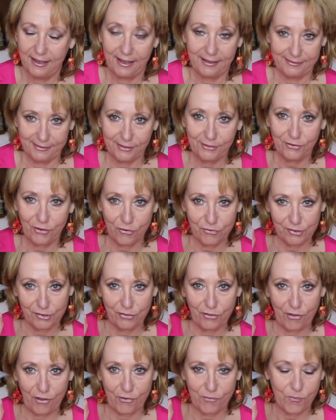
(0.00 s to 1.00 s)
a little goes a
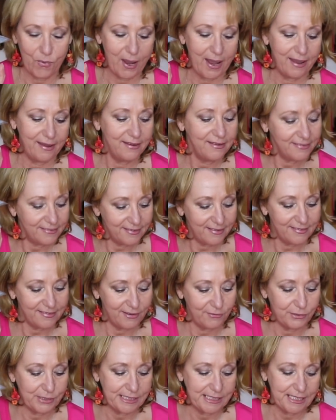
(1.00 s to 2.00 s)
long way since
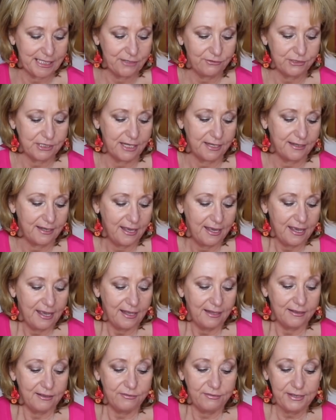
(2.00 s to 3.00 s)
I received it
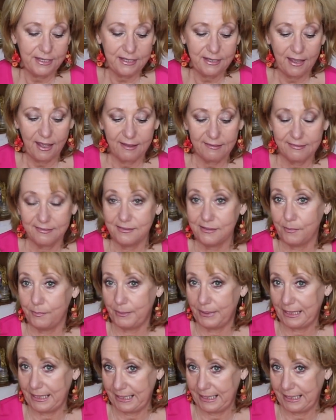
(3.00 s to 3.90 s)
vie Est